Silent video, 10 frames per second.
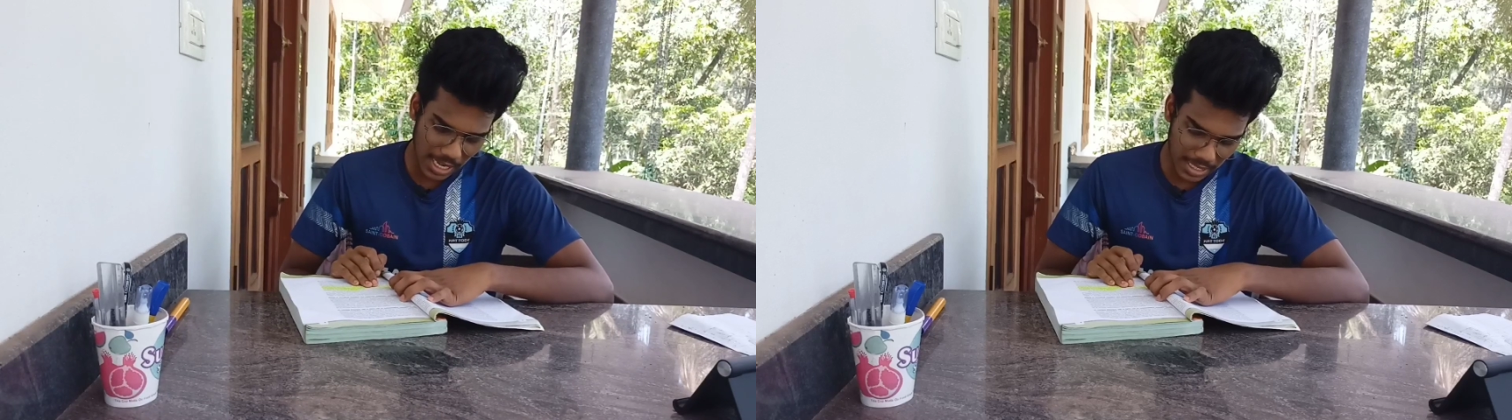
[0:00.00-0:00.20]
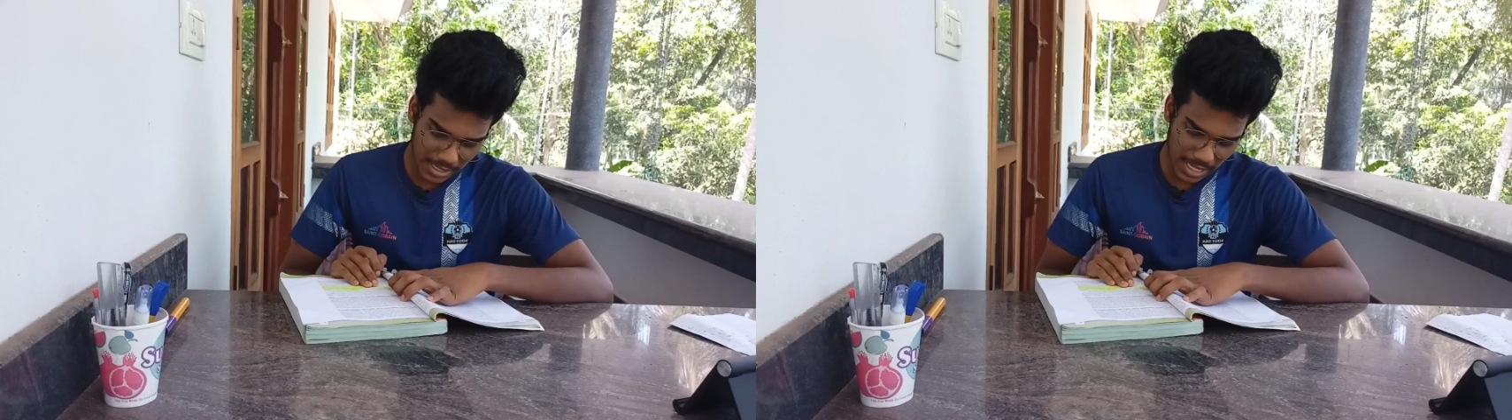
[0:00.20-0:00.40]

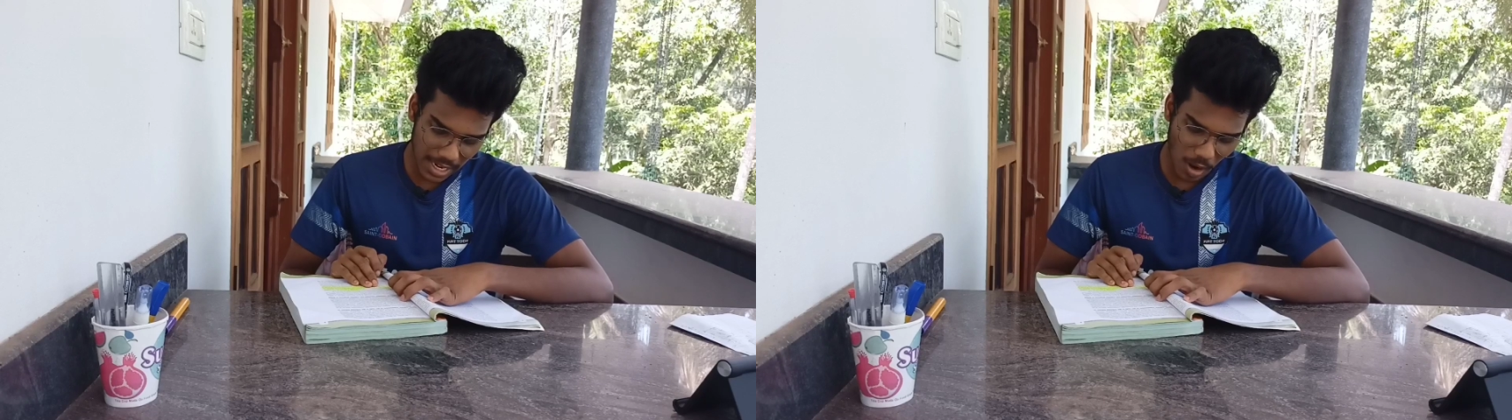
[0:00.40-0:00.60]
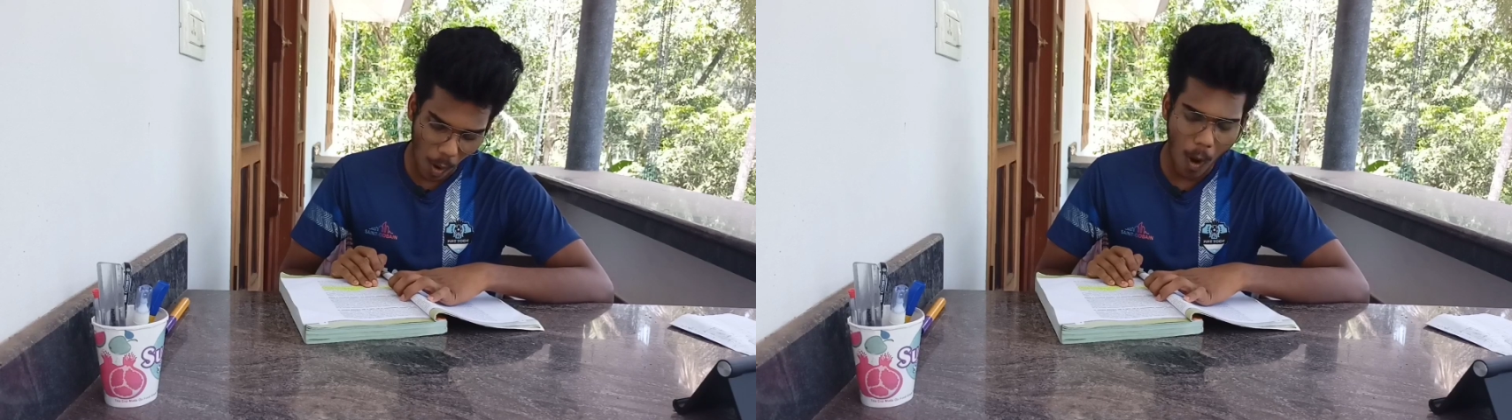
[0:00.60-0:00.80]

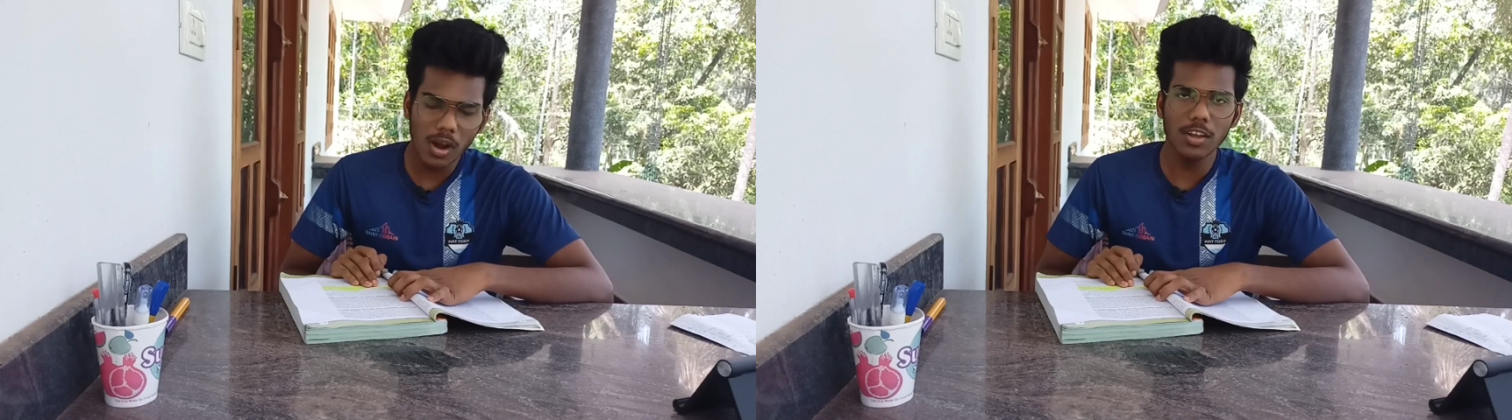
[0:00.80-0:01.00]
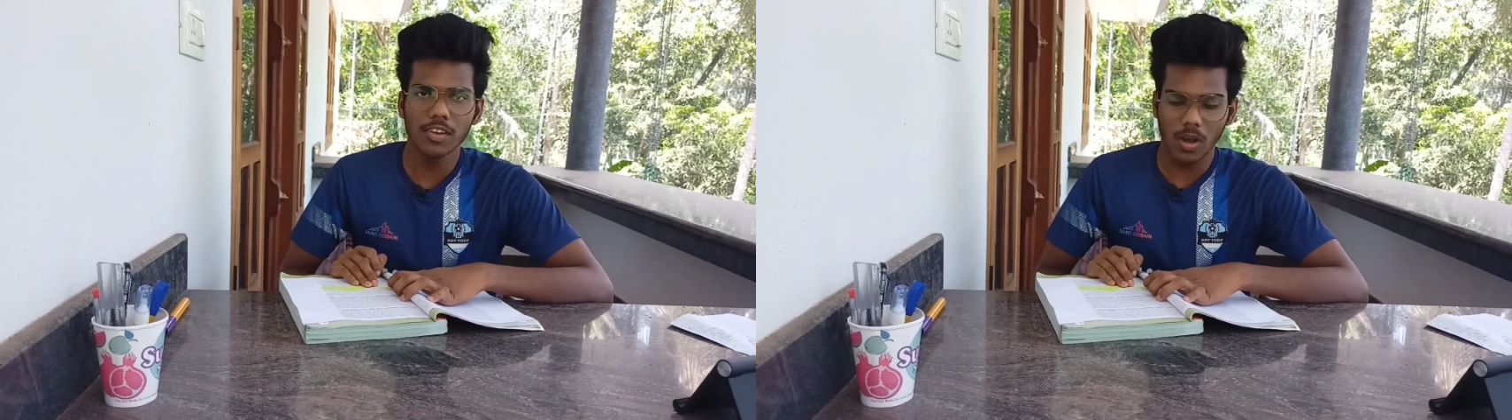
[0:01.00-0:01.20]
inside all
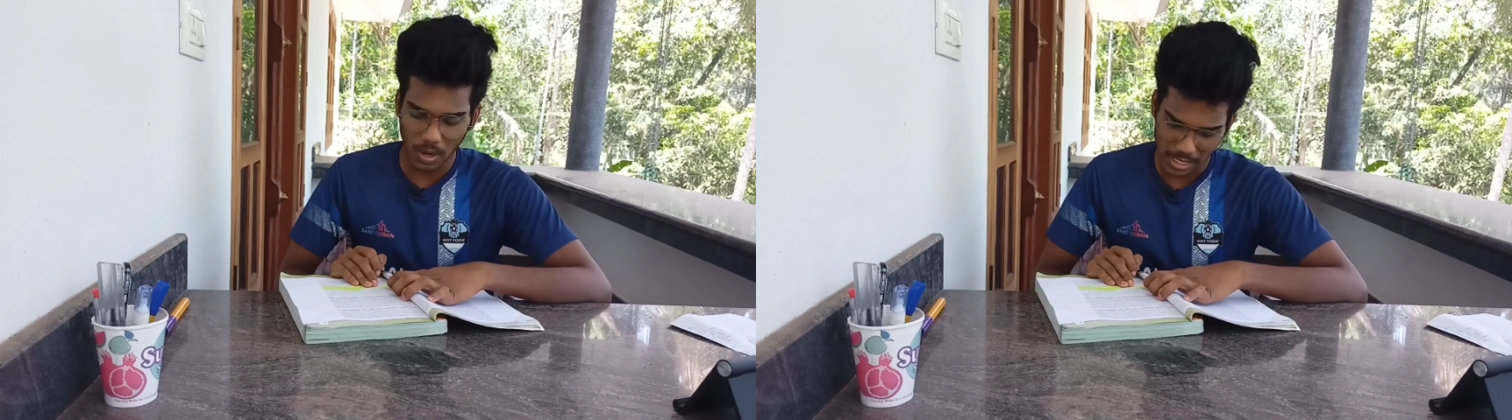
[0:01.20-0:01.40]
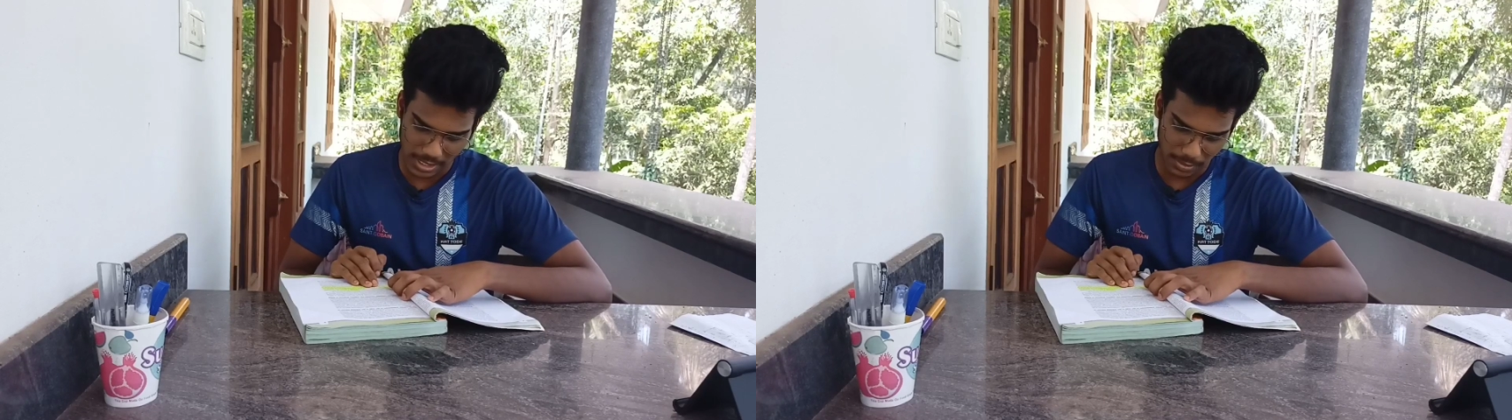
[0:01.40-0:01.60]
living
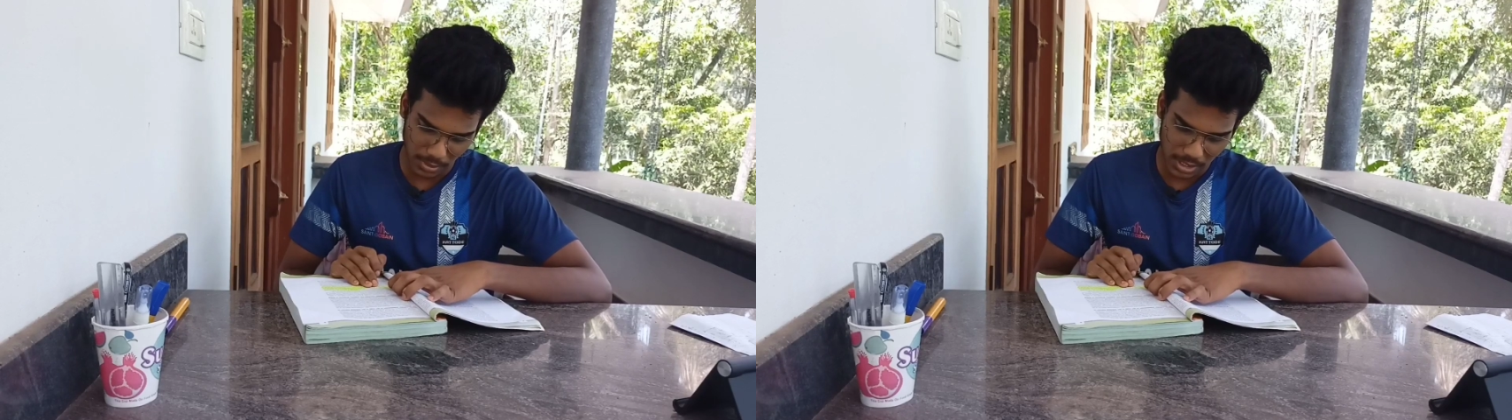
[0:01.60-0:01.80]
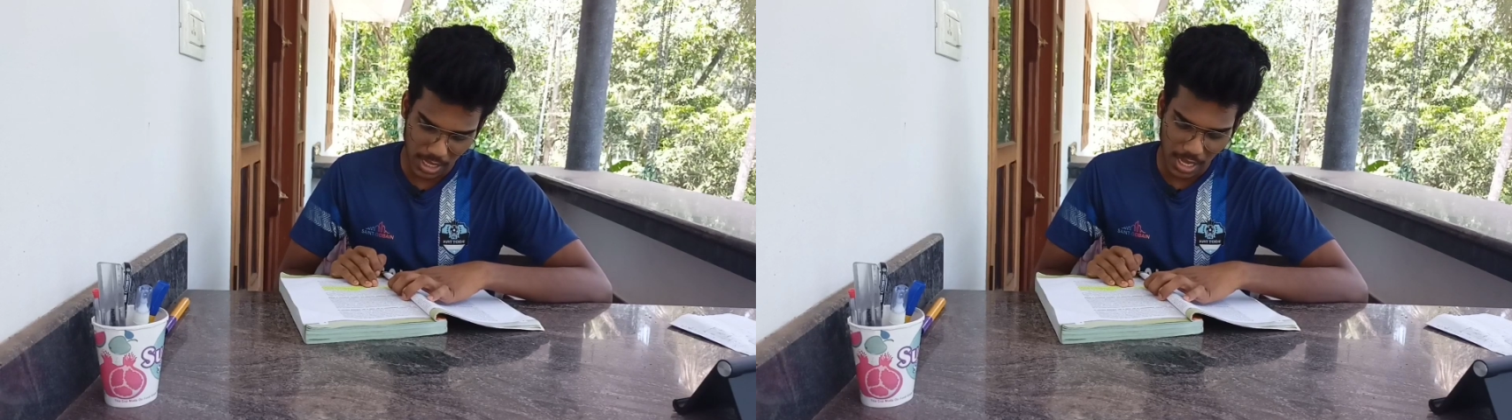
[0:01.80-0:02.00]

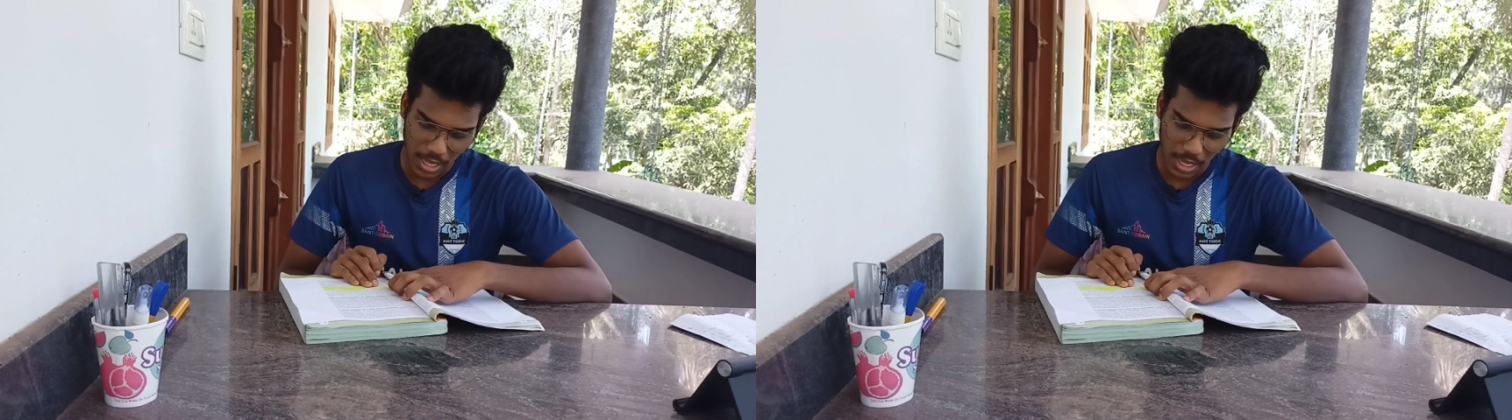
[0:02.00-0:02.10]
organisms,